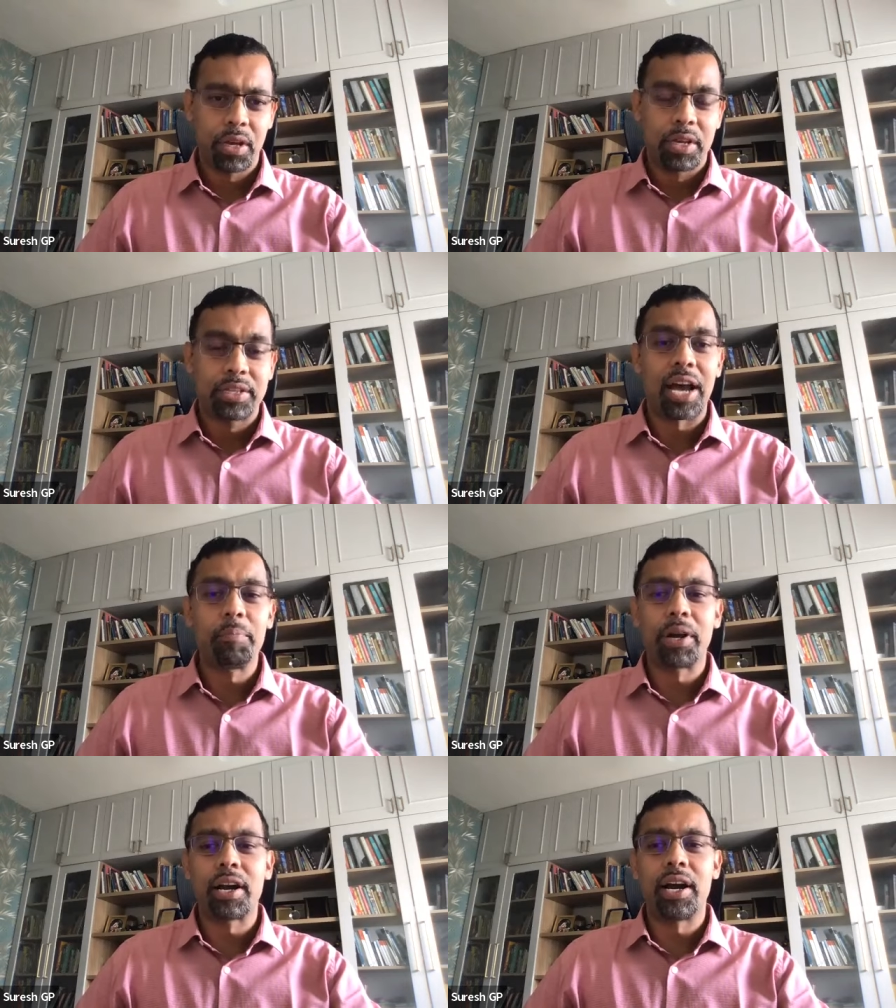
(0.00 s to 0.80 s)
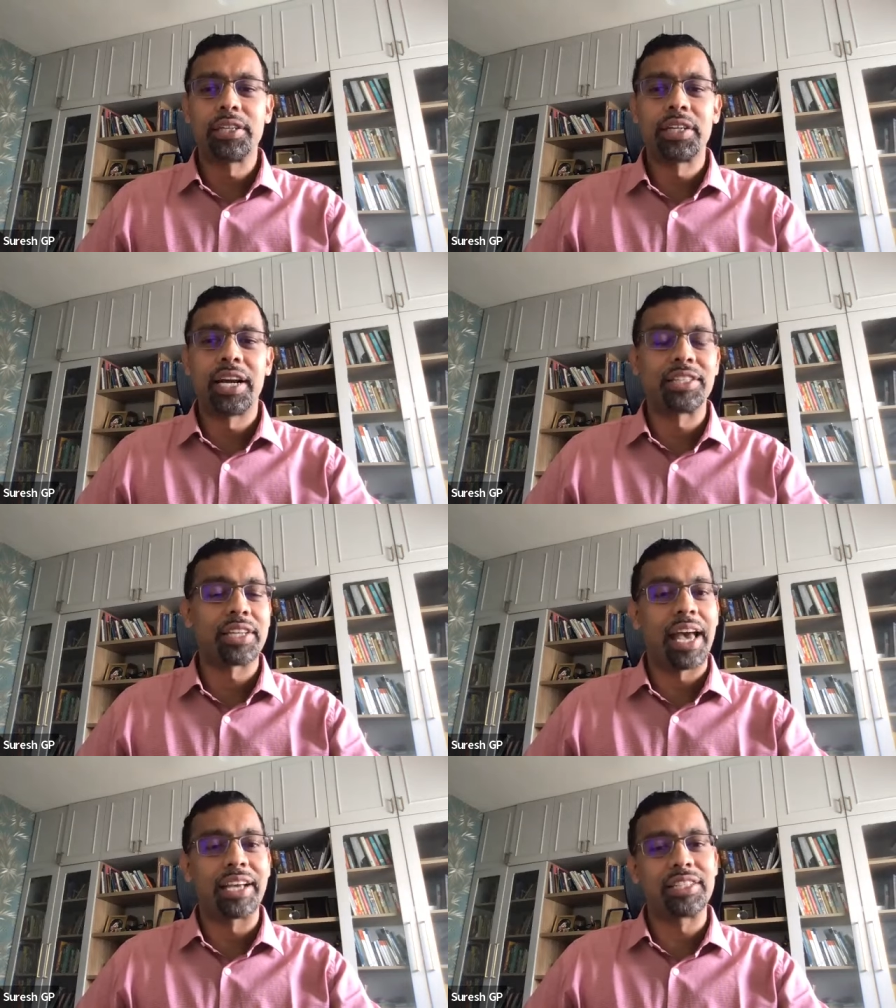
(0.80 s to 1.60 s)
Sai Prakash
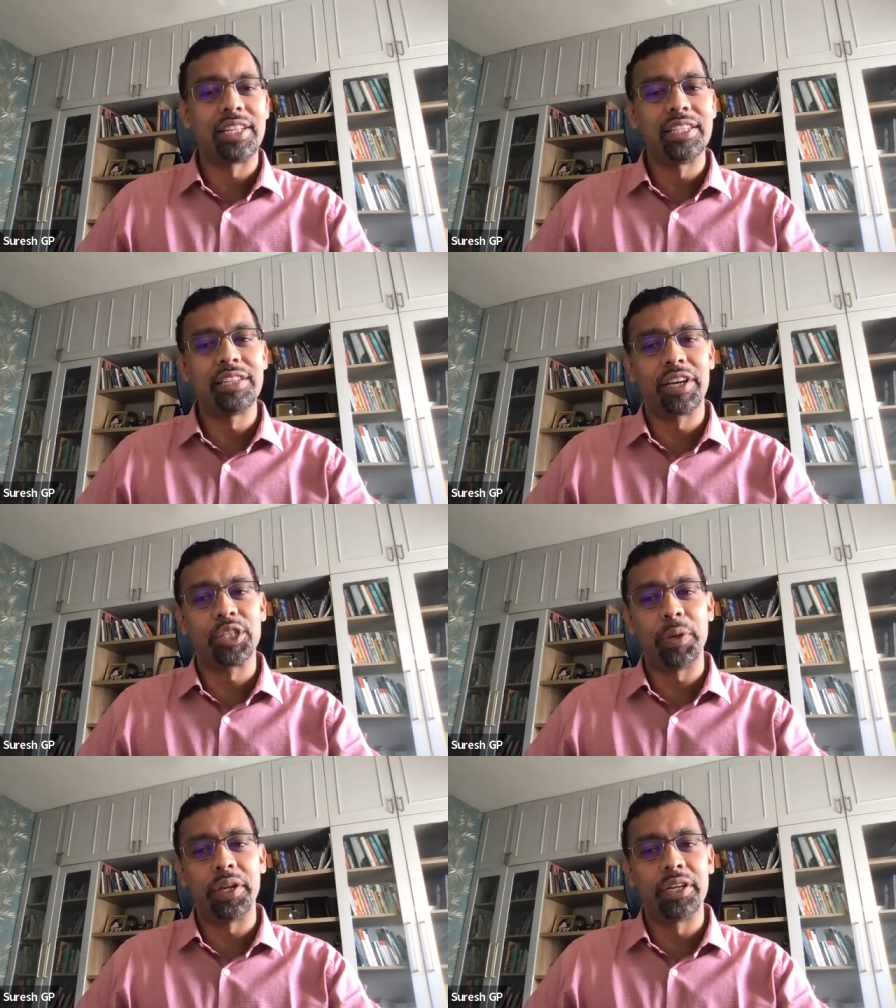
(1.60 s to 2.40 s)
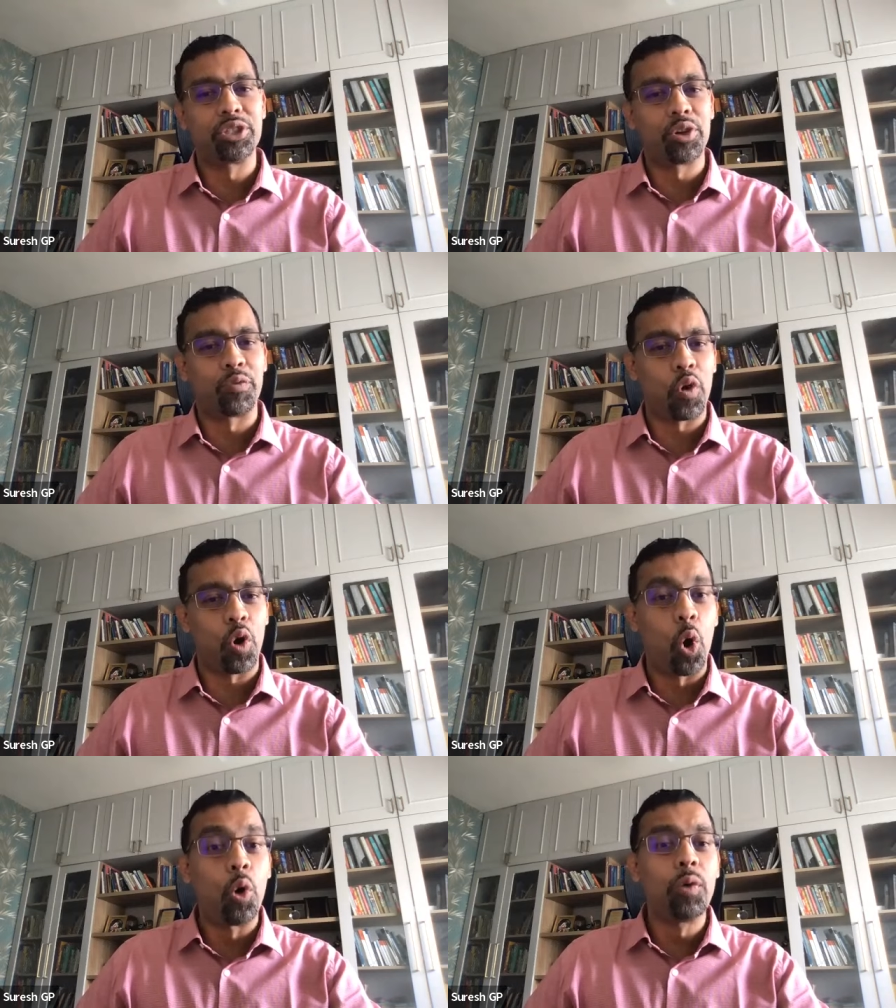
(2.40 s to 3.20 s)
has extensive experience of
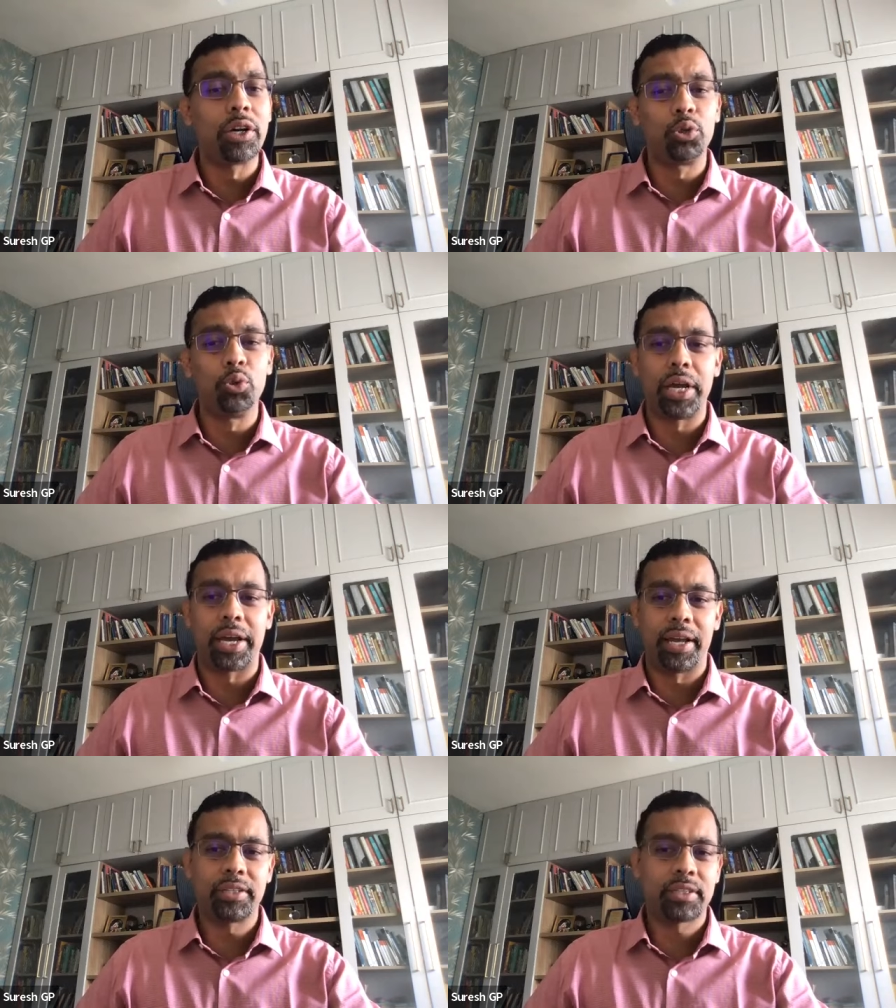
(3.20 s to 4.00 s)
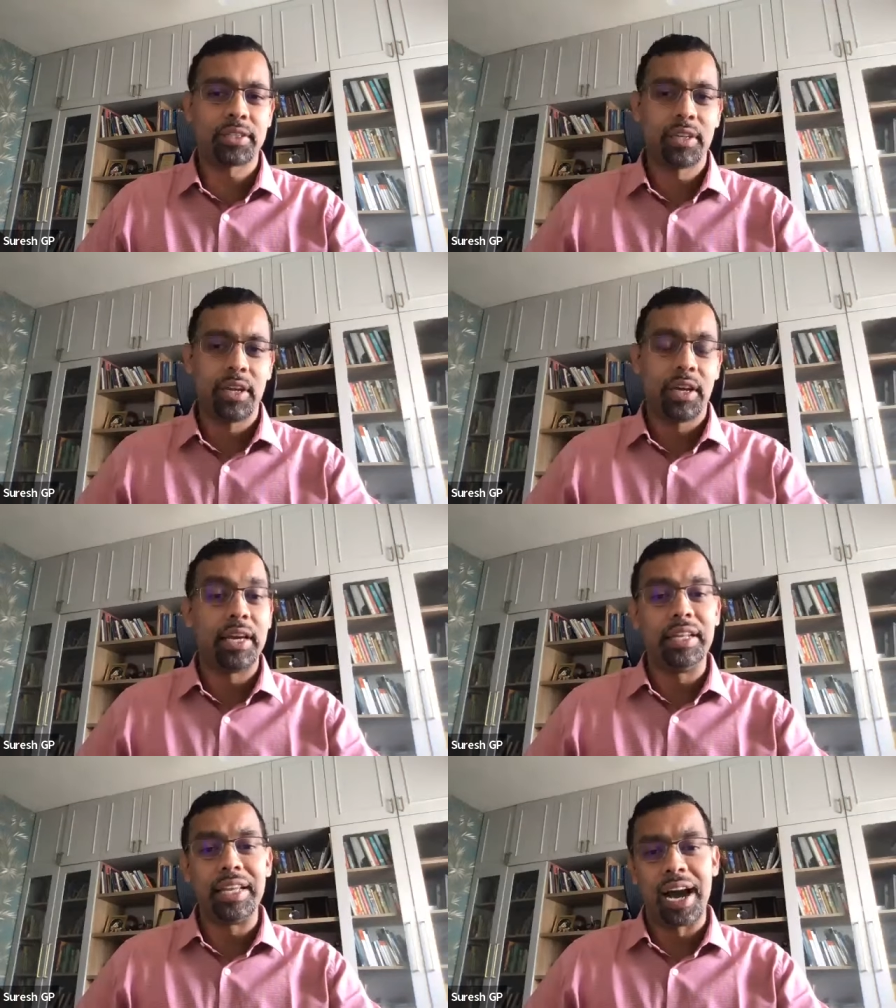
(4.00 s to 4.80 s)
over two decades
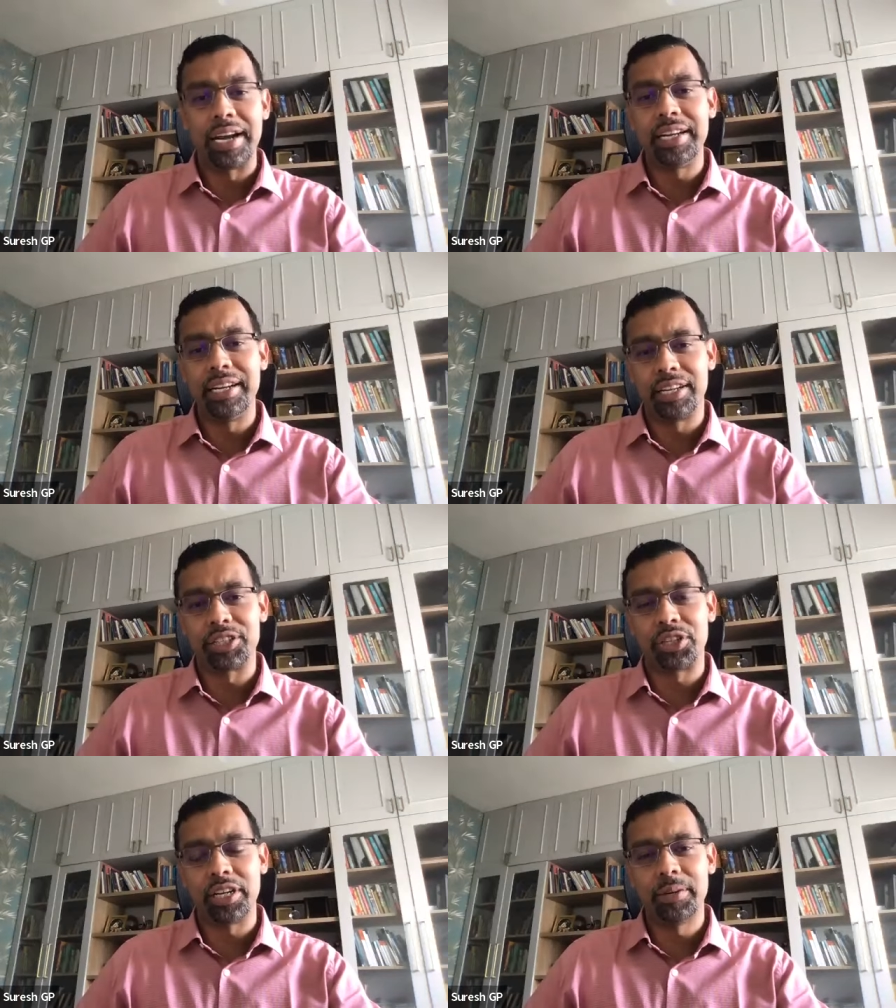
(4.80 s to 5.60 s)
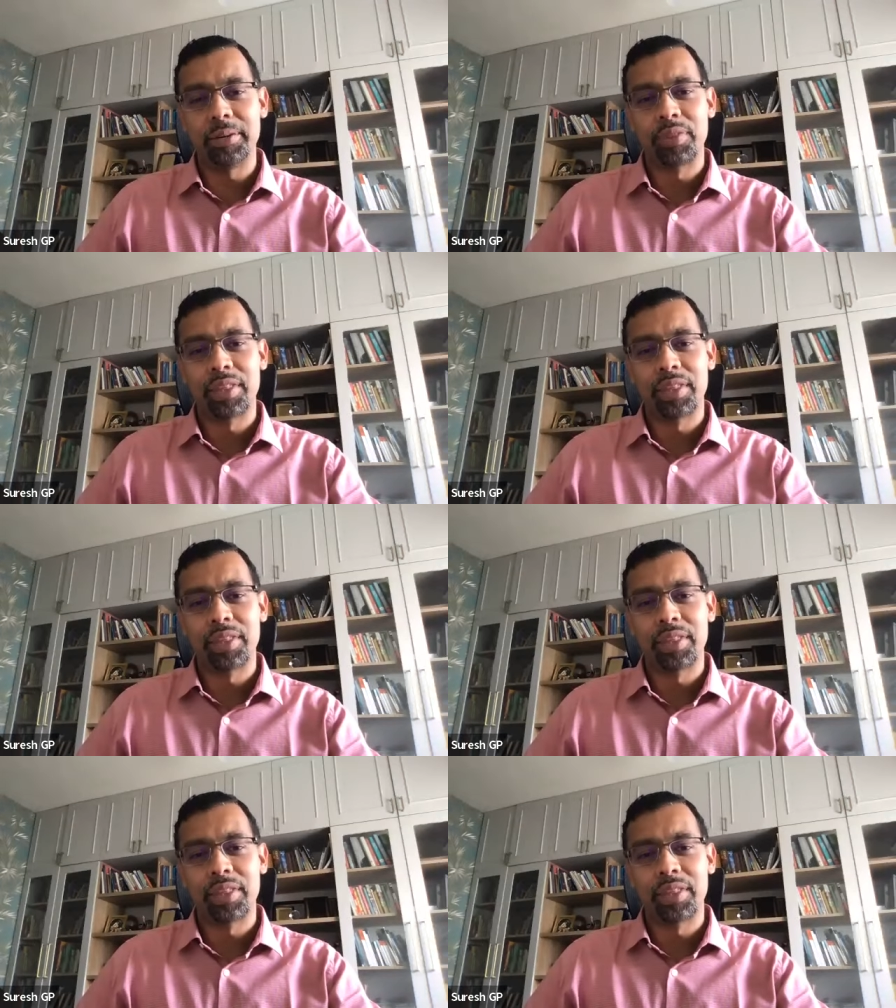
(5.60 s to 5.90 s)
in the IT industry